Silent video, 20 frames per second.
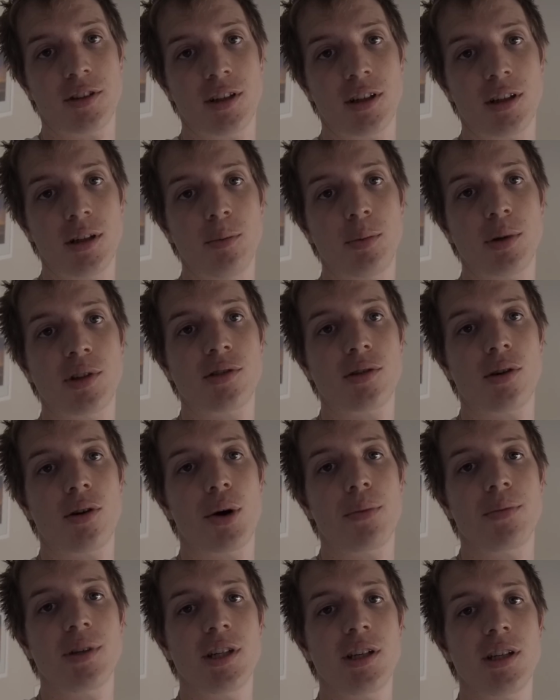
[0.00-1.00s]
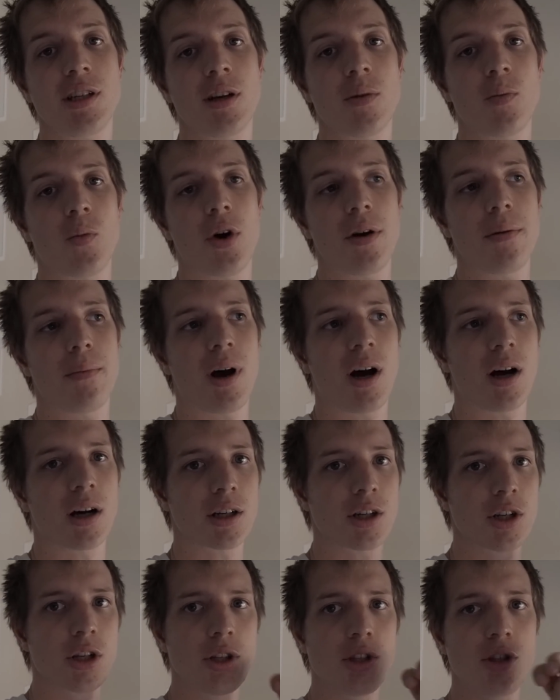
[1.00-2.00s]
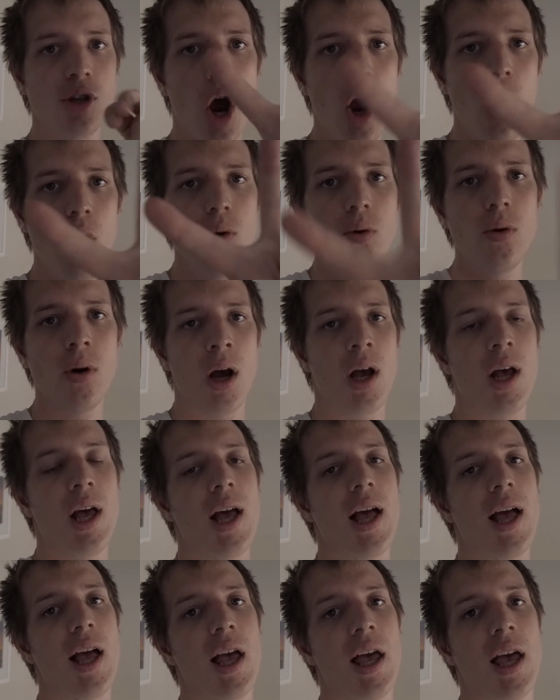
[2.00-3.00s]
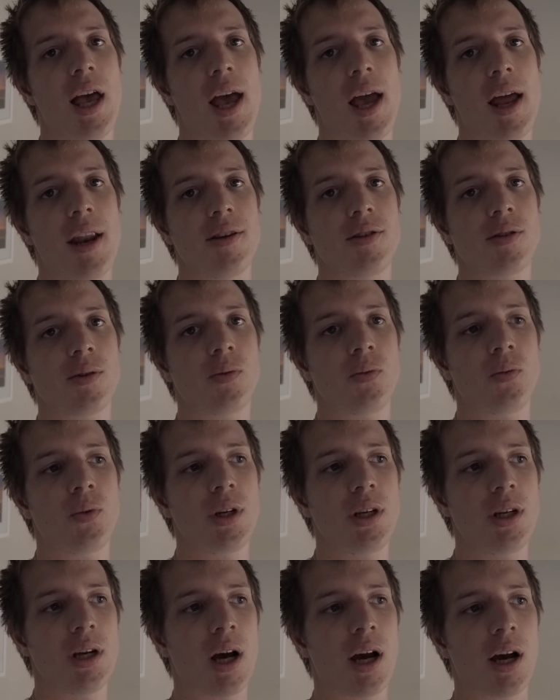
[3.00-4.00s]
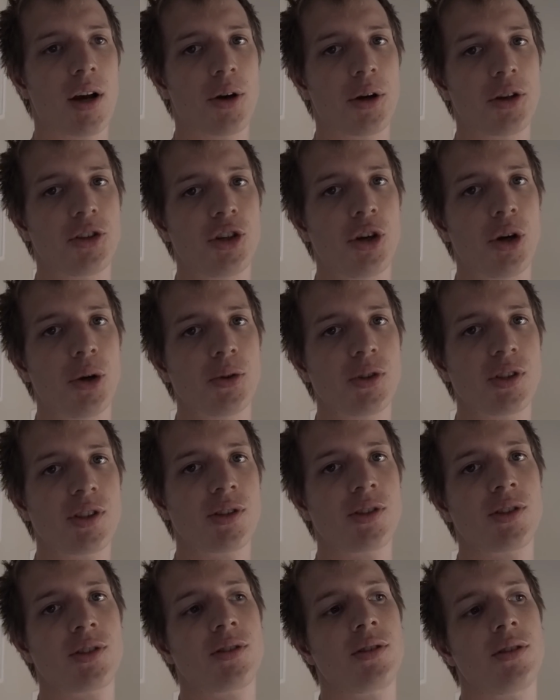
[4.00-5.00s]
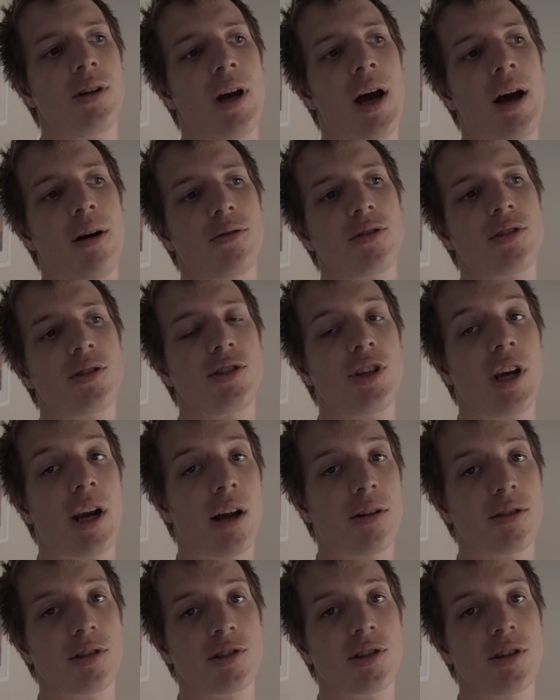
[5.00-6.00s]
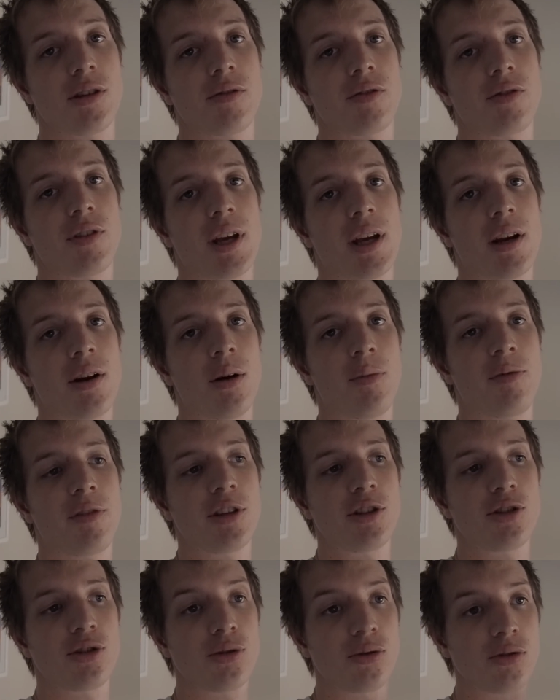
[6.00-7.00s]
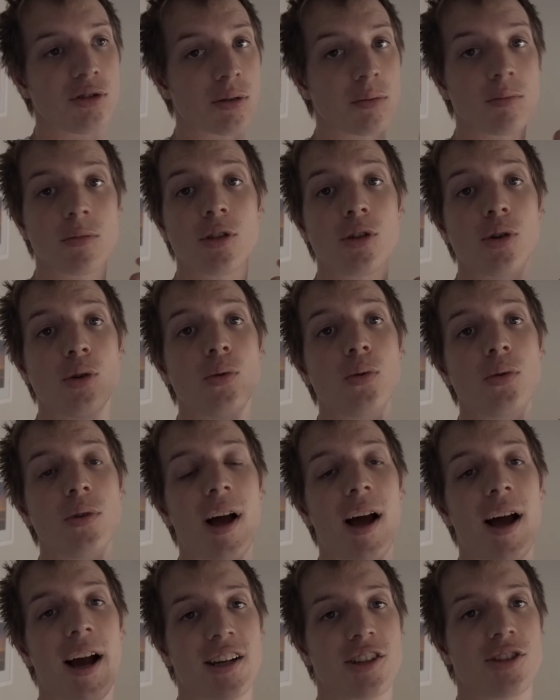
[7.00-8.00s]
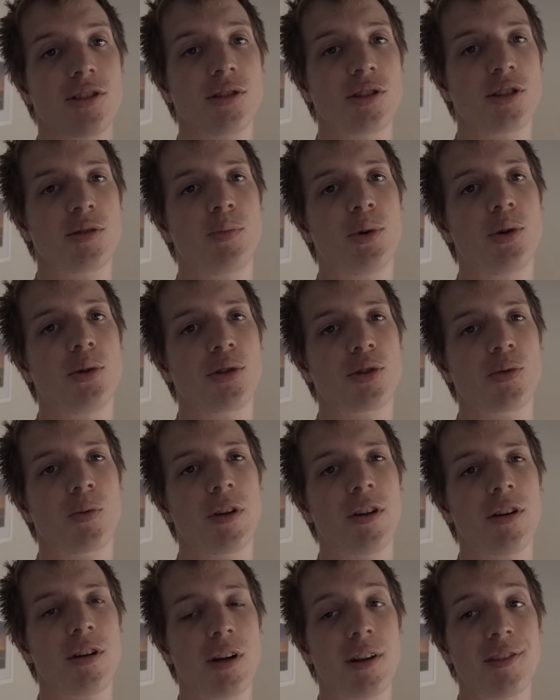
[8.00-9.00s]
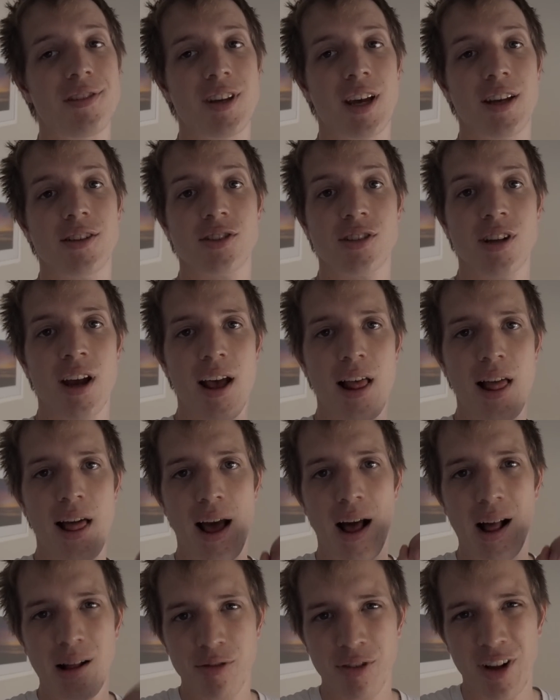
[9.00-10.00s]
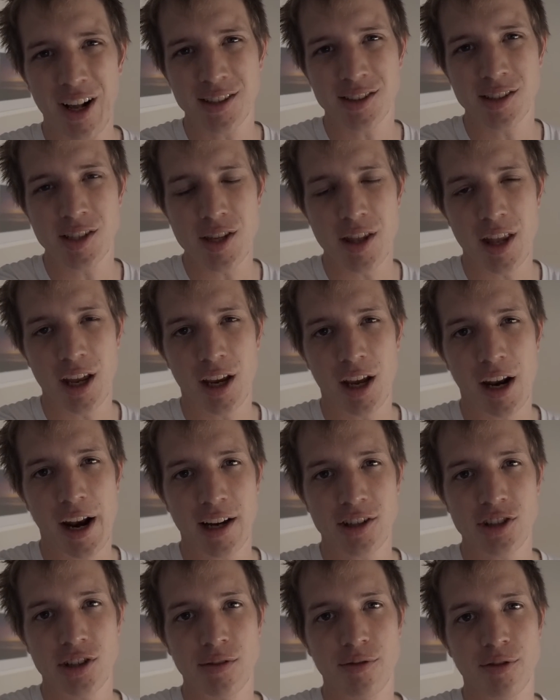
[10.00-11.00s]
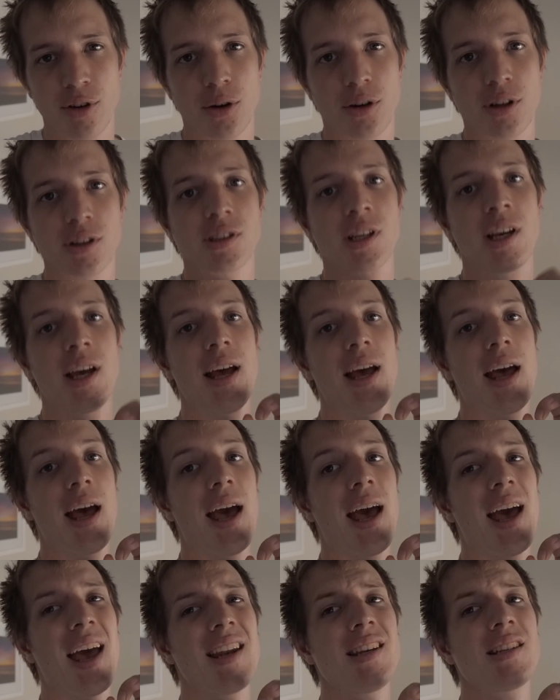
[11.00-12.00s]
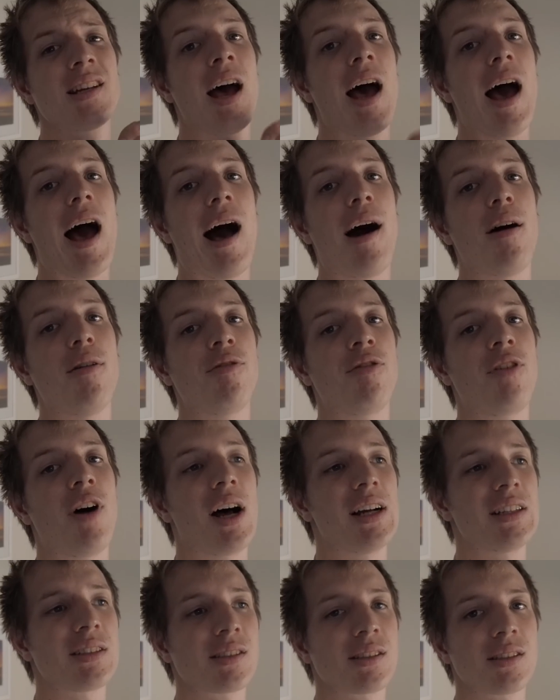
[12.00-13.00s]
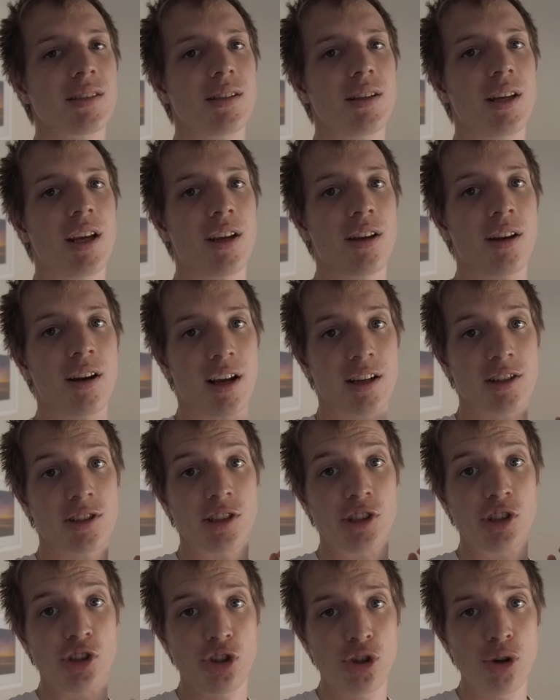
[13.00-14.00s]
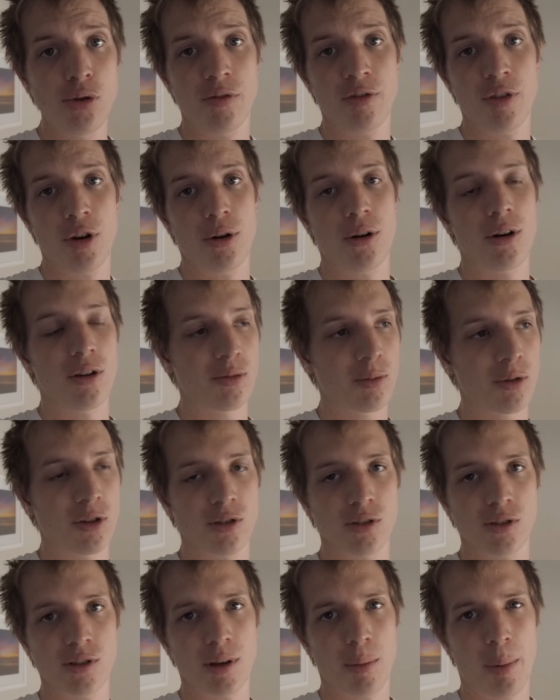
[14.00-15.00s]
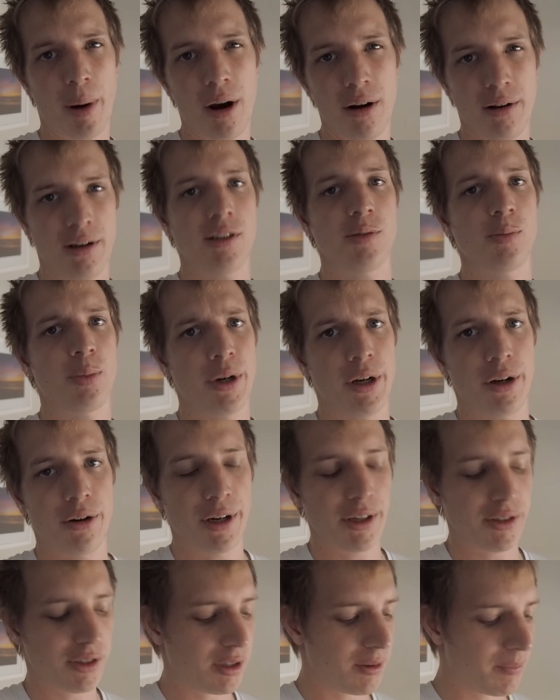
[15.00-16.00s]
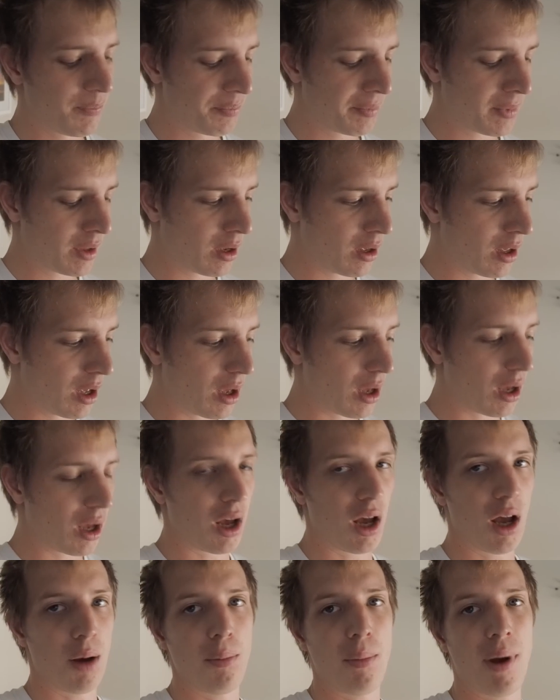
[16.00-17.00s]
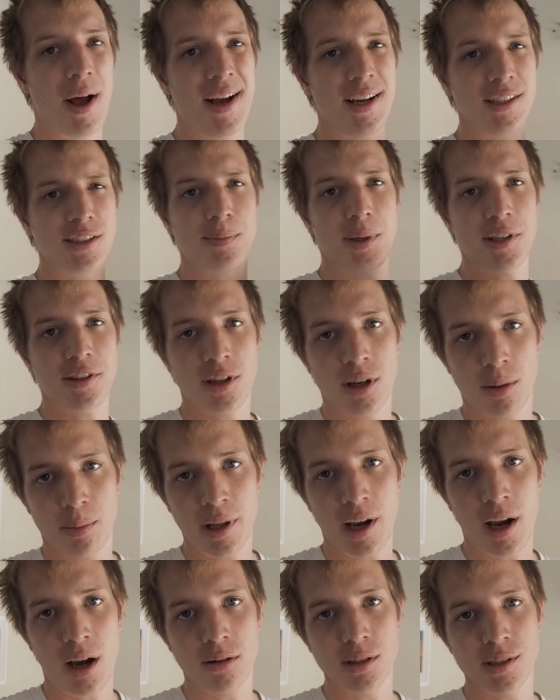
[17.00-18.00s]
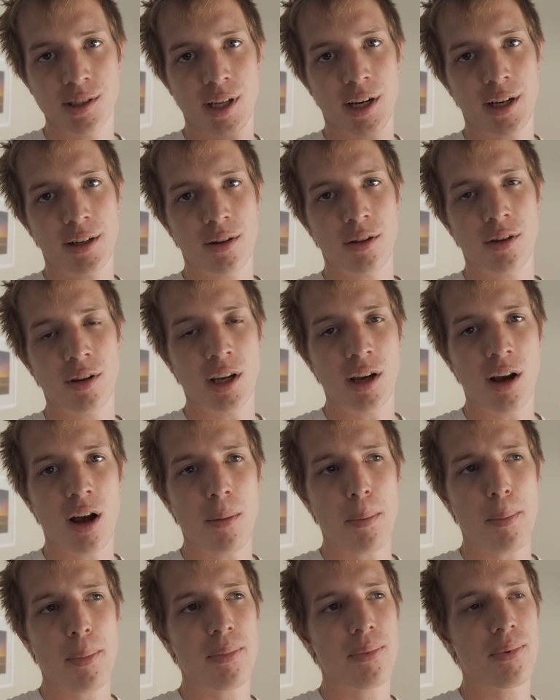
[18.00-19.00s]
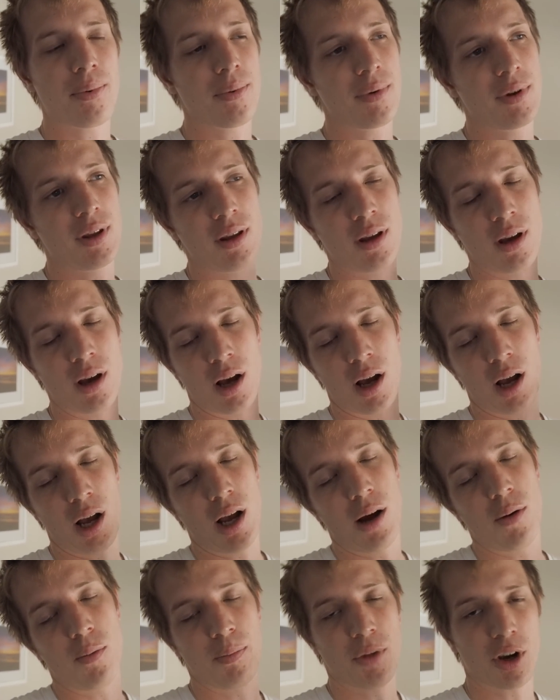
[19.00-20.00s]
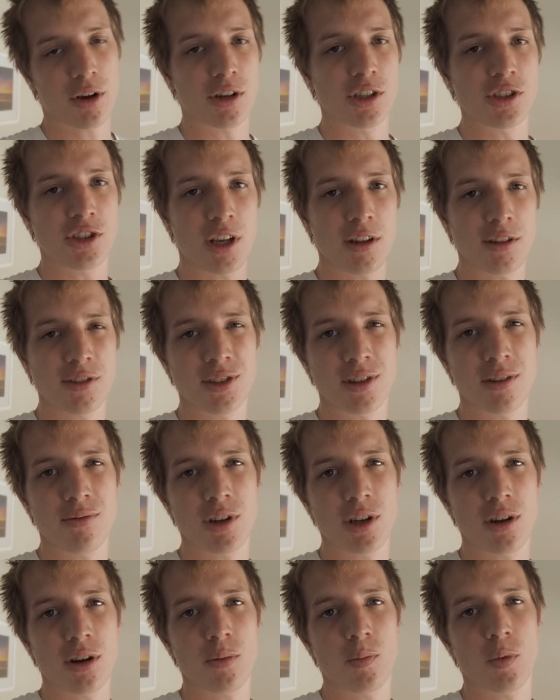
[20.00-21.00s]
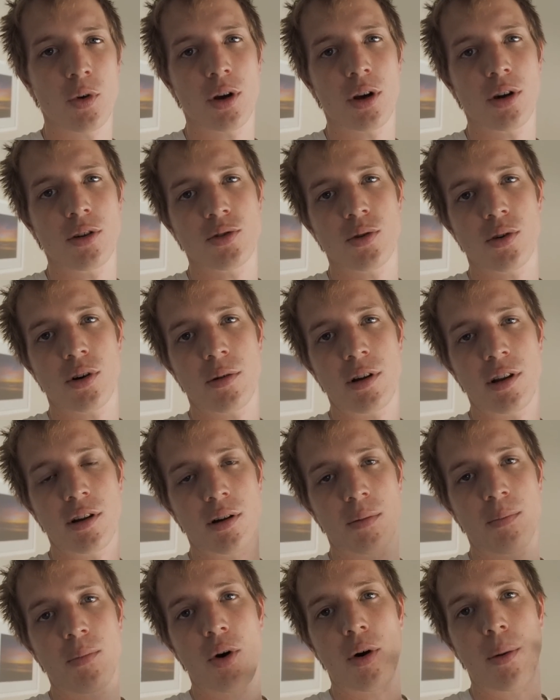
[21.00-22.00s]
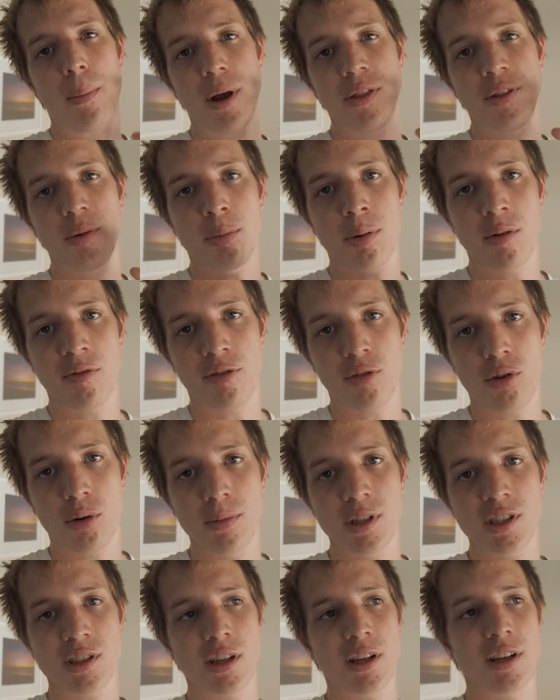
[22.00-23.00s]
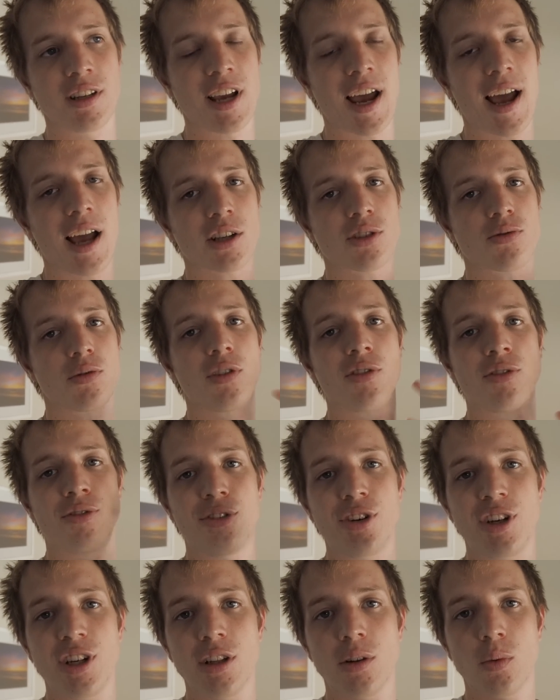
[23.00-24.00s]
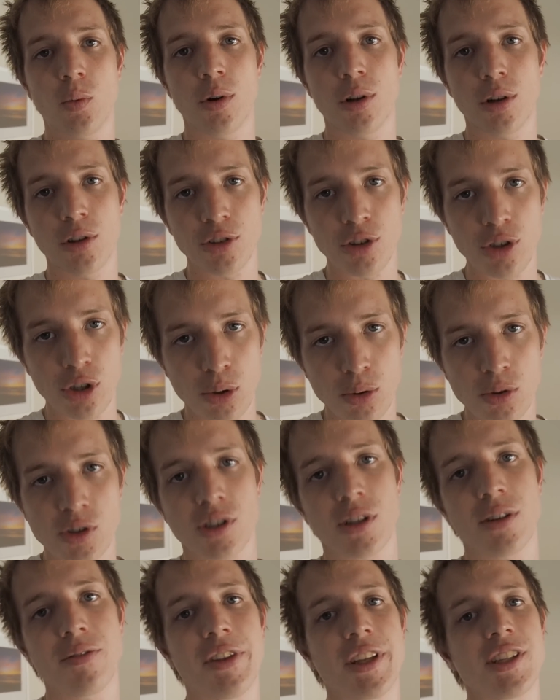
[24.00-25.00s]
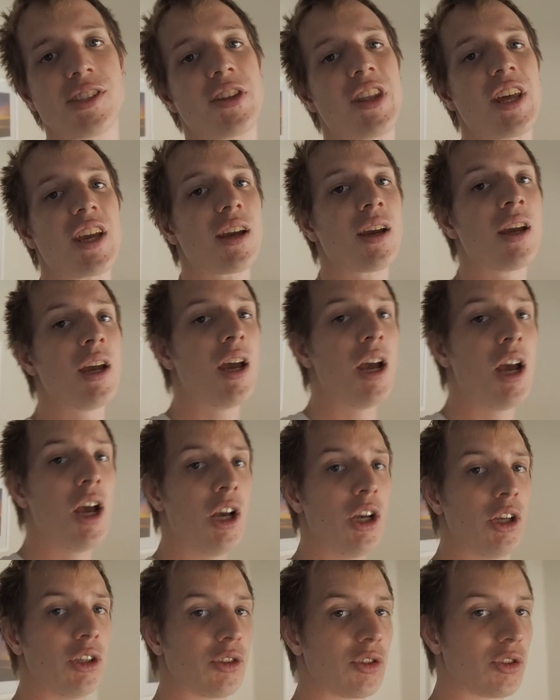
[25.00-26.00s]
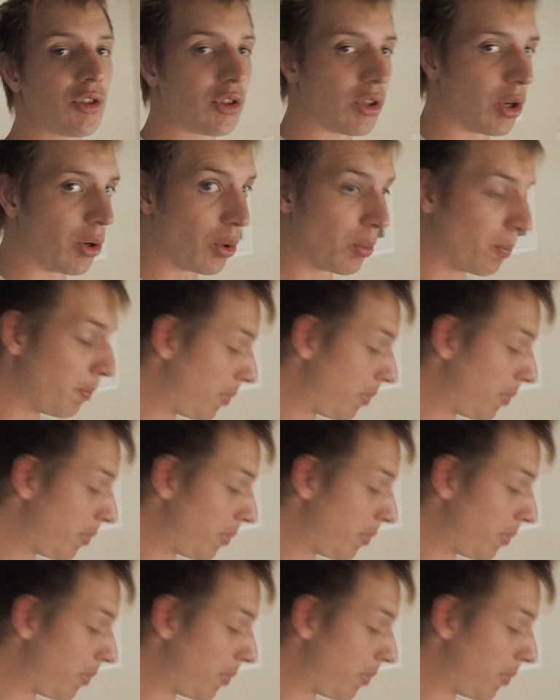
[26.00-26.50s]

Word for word: the Olympus OMD EM1 Mark II, and we are going to go out, check out the surf, and hopefully shoot some cool action sports with it and test how fast this thing can actually focus and how fast it can actually shoot photos, because apparently it's pretty crazy. I spent a couple of hours setting the thing up. I'm not going to share this in the video, but we're going to talk a little more about the performance and the actual real-world use of this thing. So